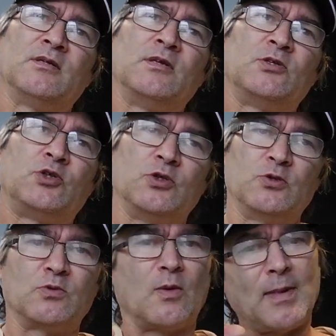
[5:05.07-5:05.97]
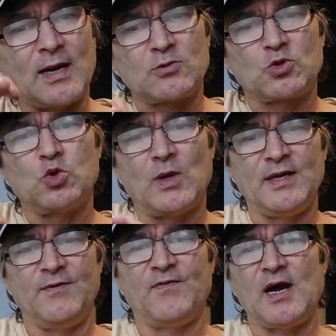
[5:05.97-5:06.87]
to about
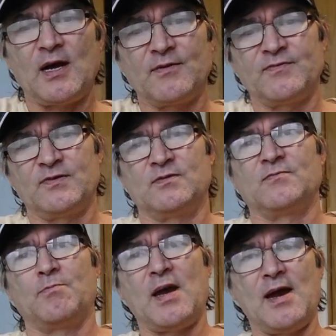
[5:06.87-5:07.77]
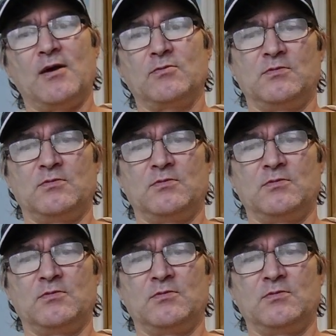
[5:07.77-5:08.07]
25 pound